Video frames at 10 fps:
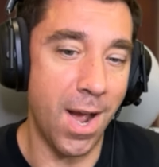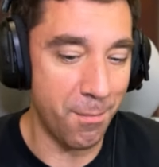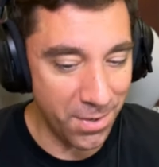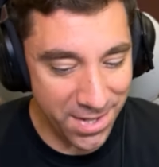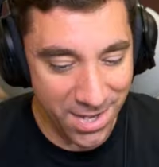
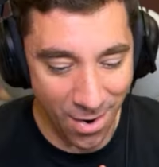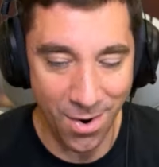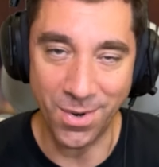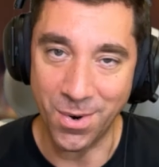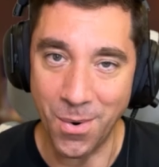i'm really
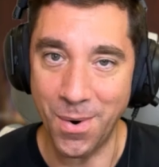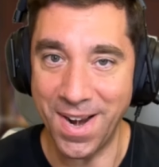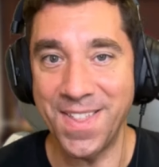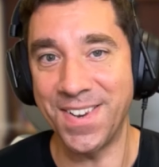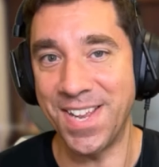hardcore
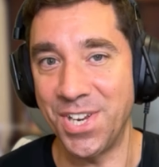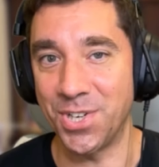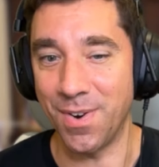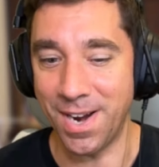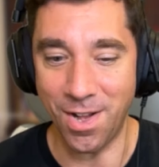into the
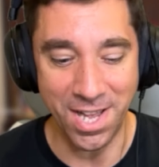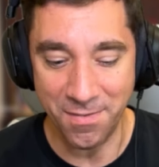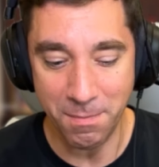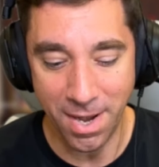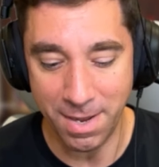teaching right
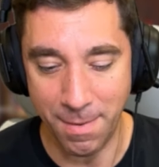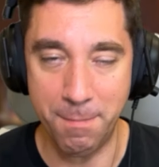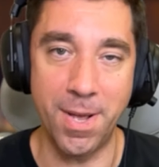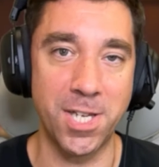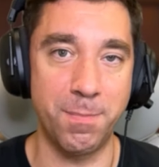even my
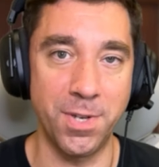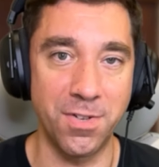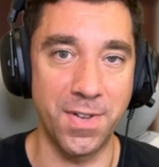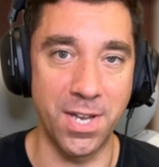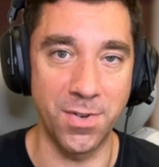my best
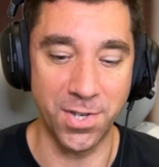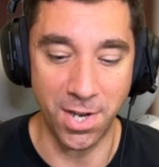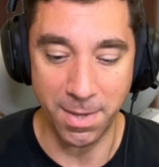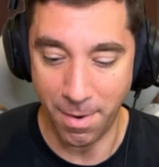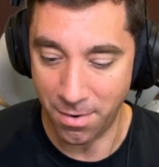build videos it's
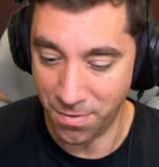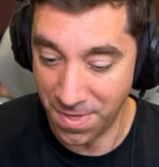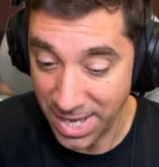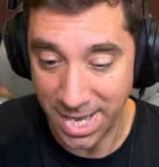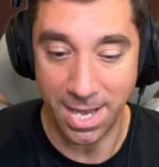all about
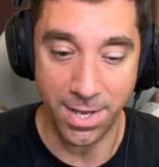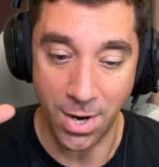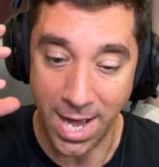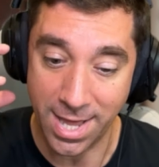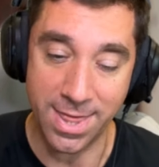thinking you
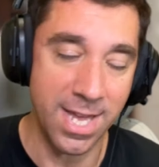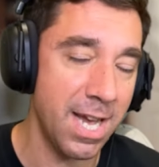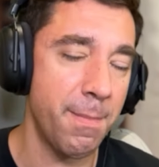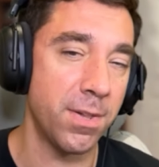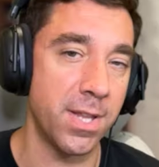know how to
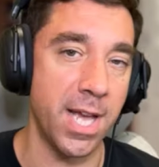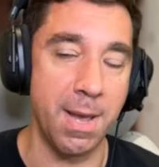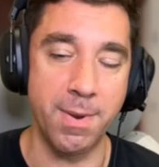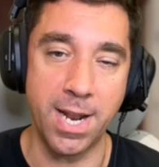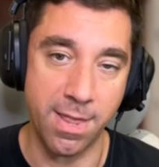think about the
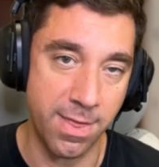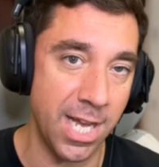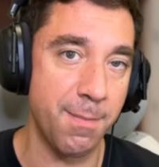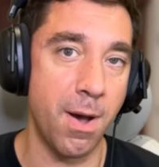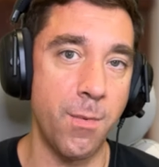game and how to
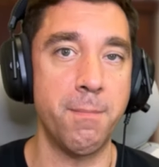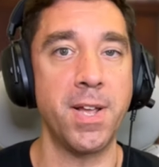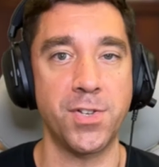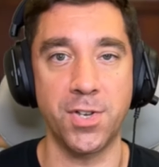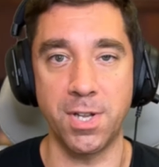think about what
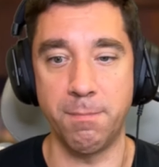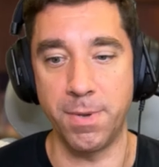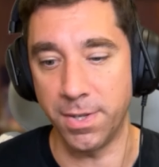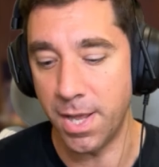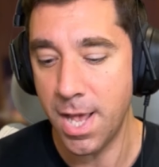makes a good
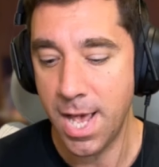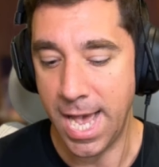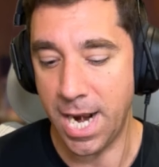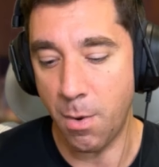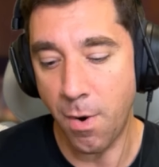build
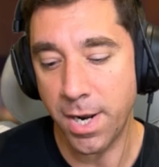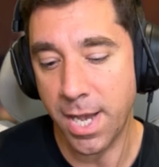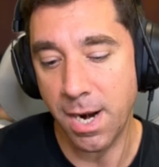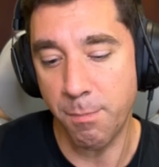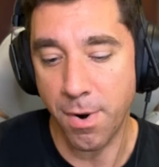and i want to
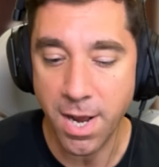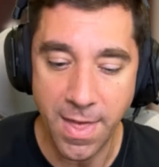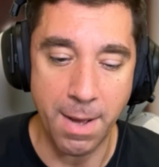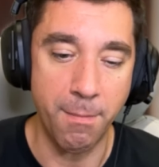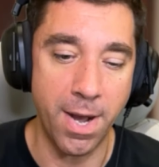kind of bring
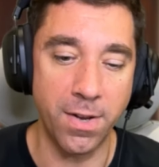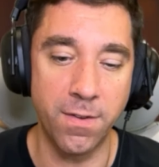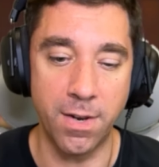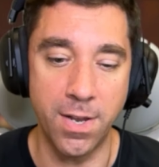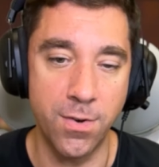that
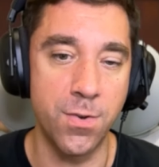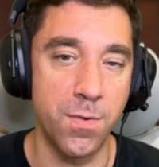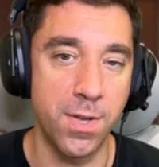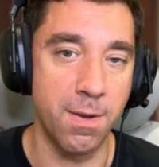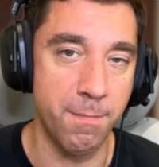mindset
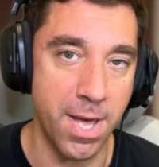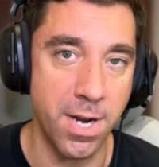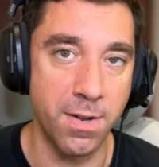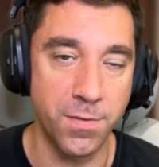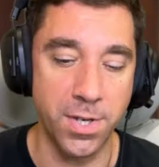into the
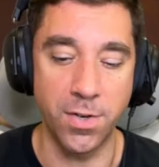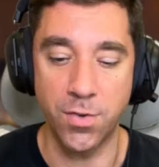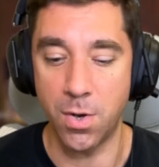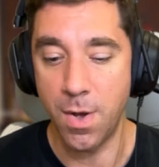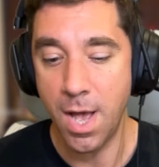competitive scene
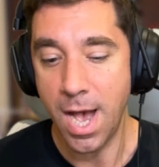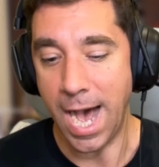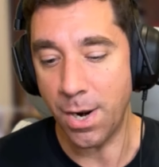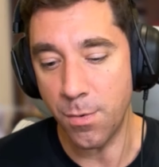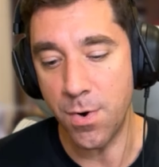so
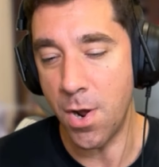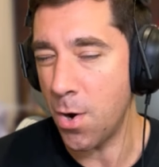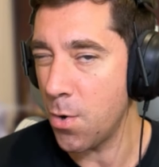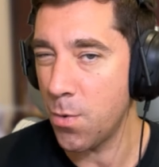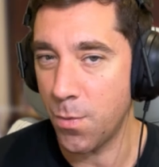i don't
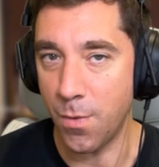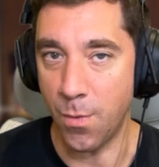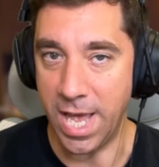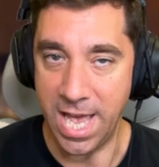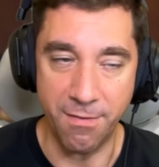know
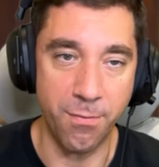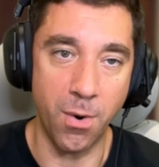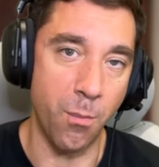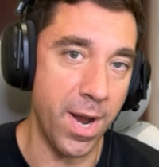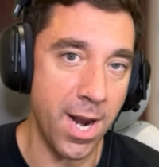if
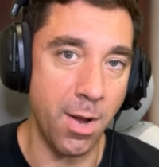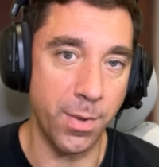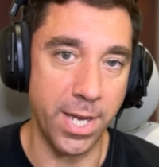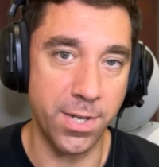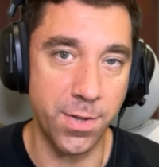or when i
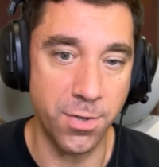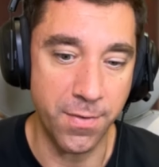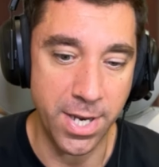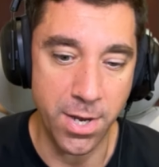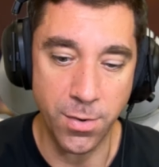will get to those
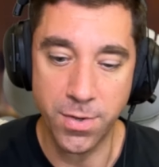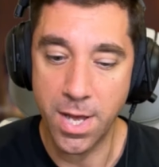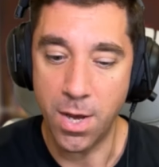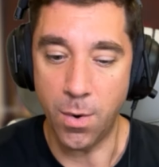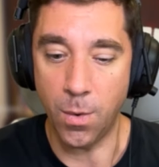videos
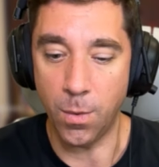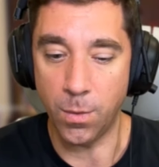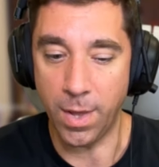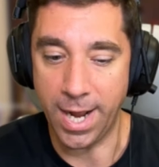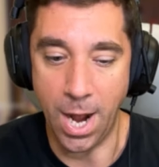
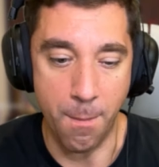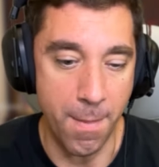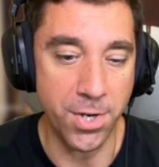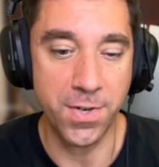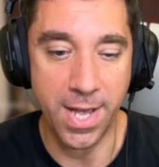or like how
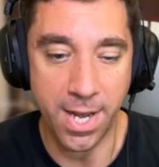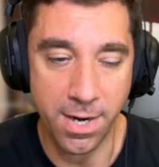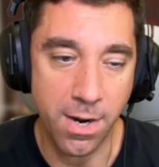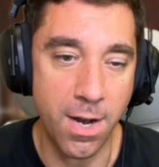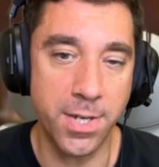much of that
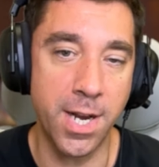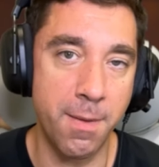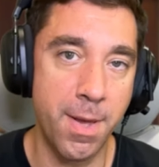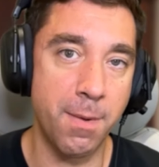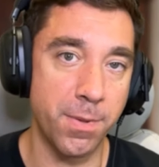kind of content
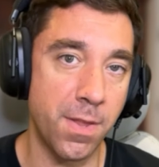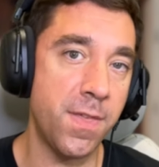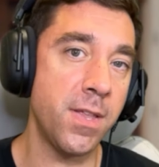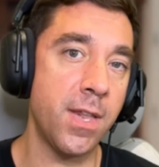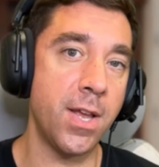i'll make but the
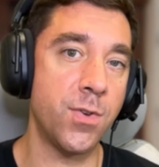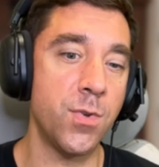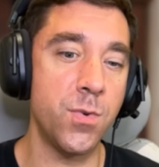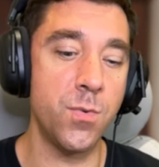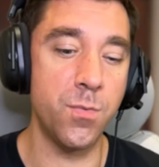thing that i
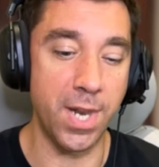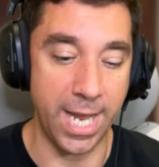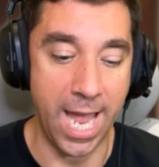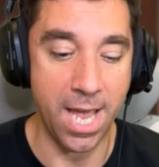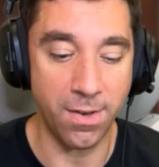do that
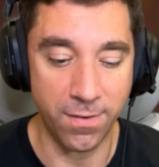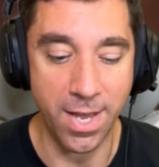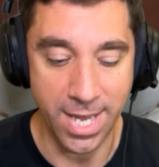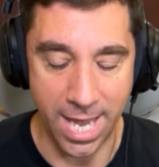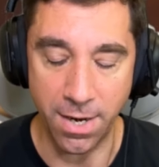i can
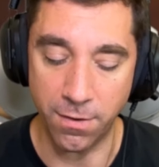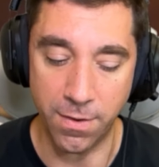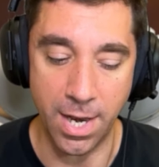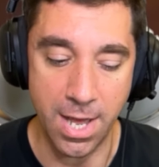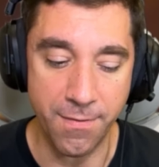say again
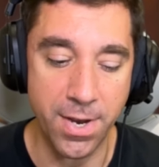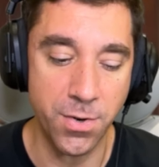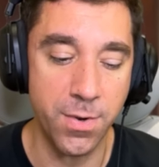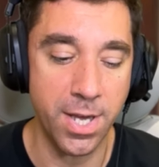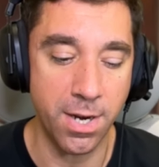is that if i
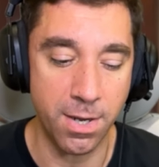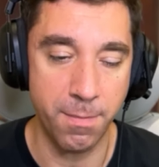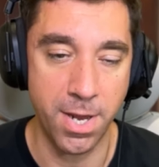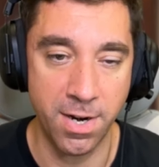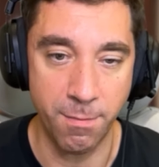do get into
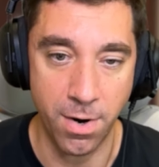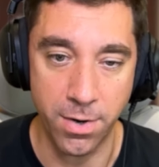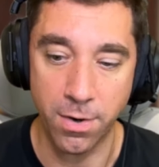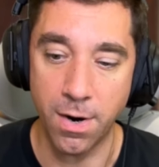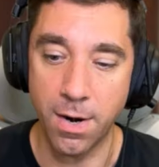competitive
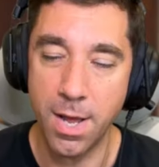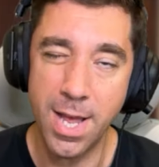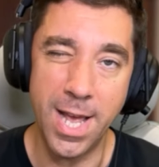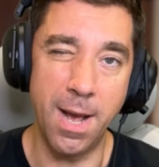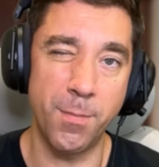mario kart
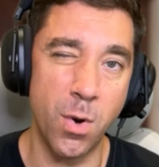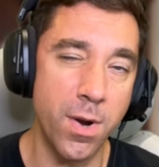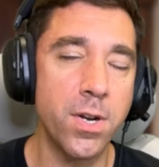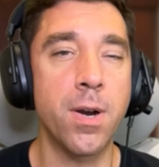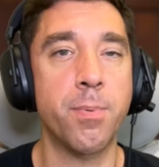i'm
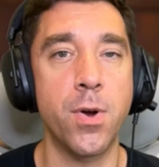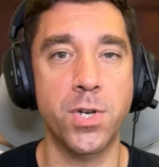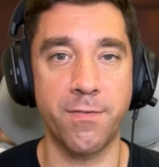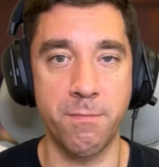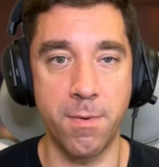going to
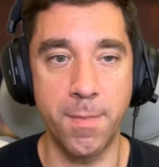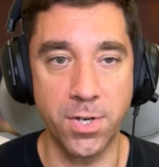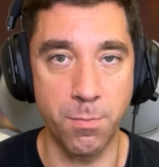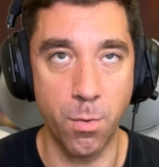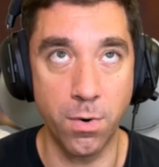approach it from a
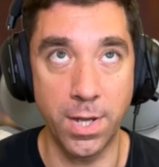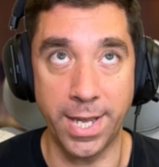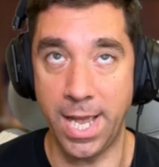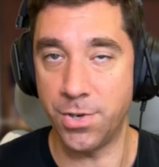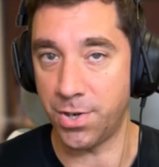much more
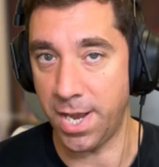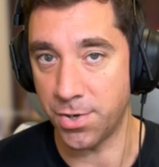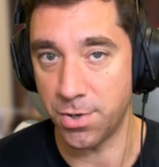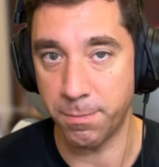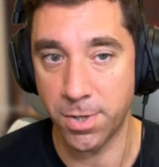like
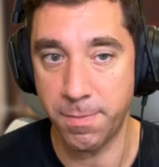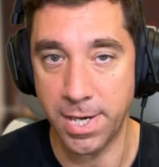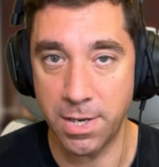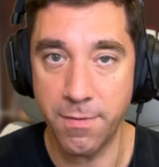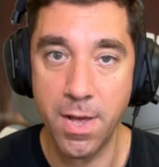educational
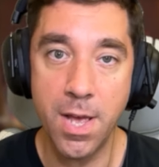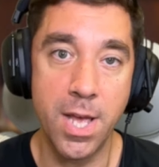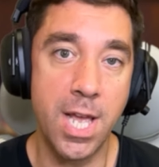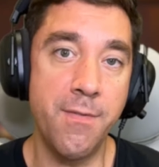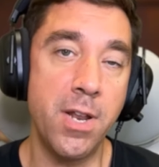perspective
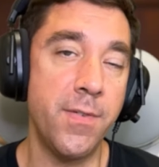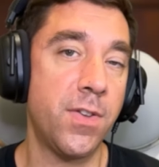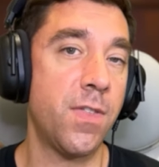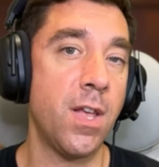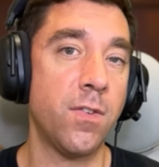even if
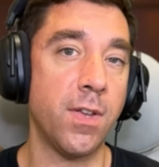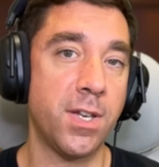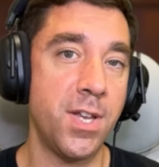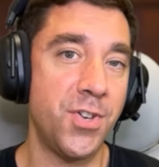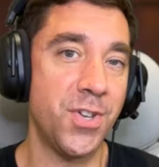it's things
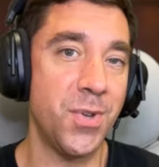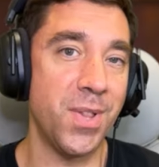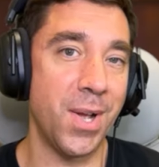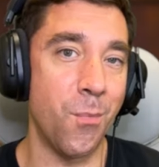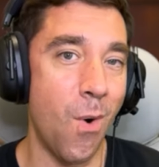like teaching
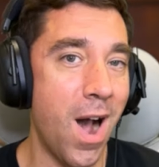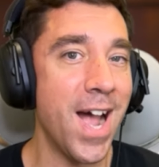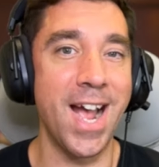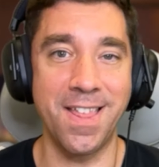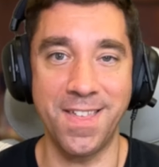you like
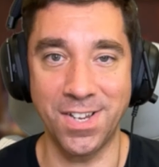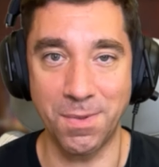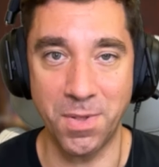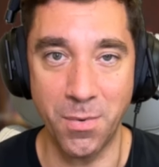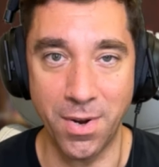why I think
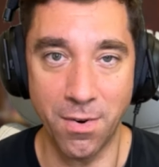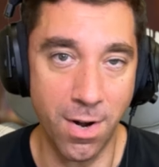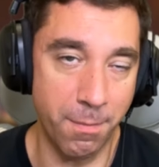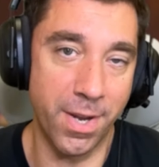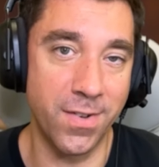something went
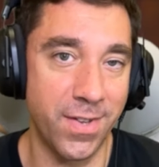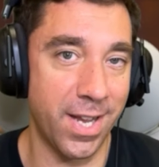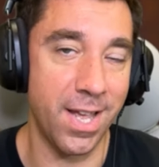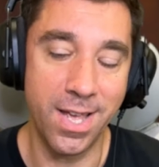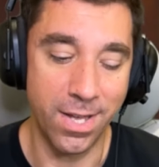wrong, because
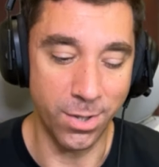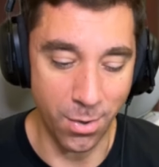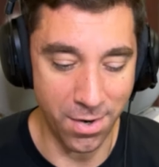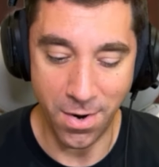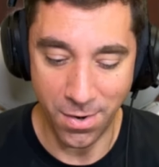like
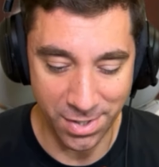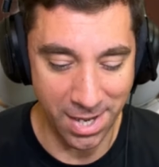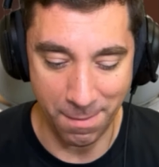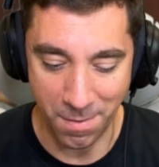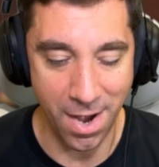Lord knows
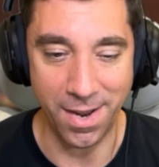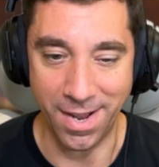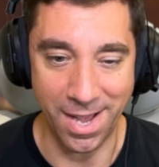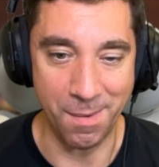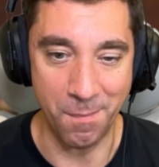I am not
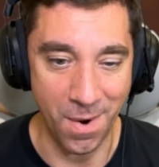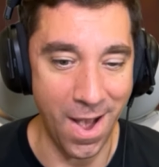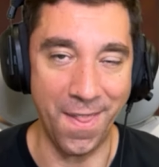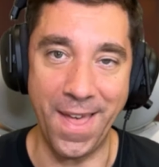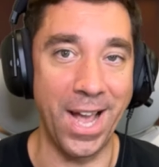I am
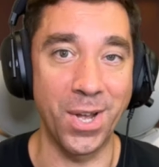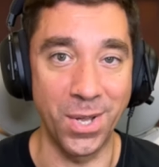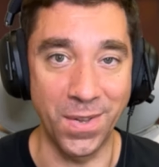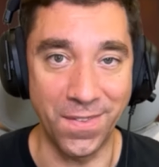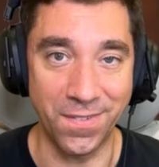not that
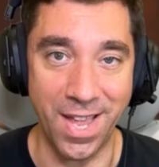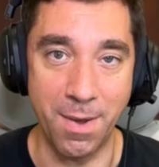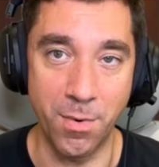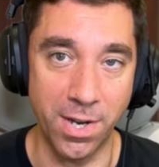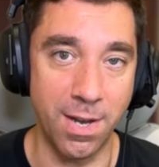good at this
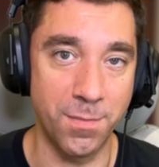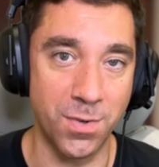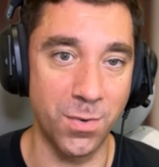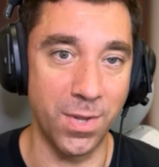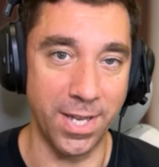game when it
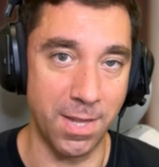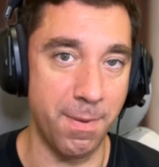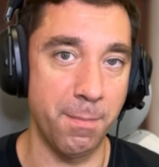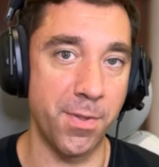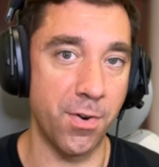comes to like the
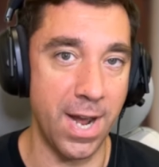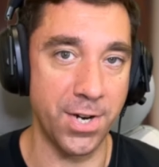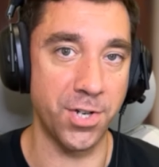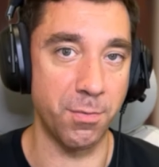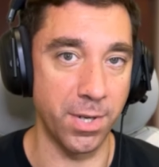people that are
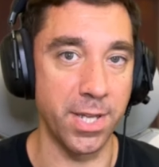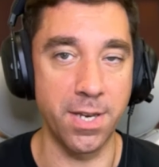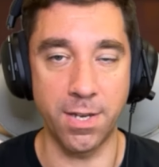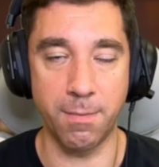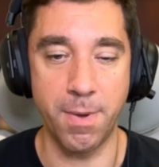actually really
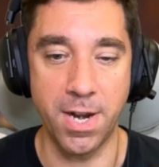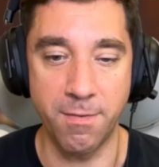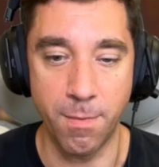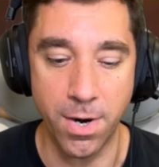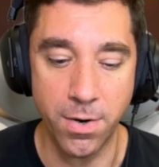into
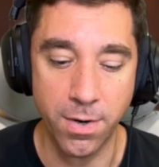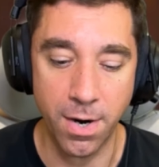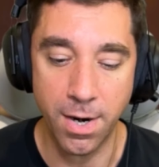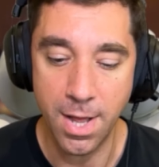competitive Mario Kart.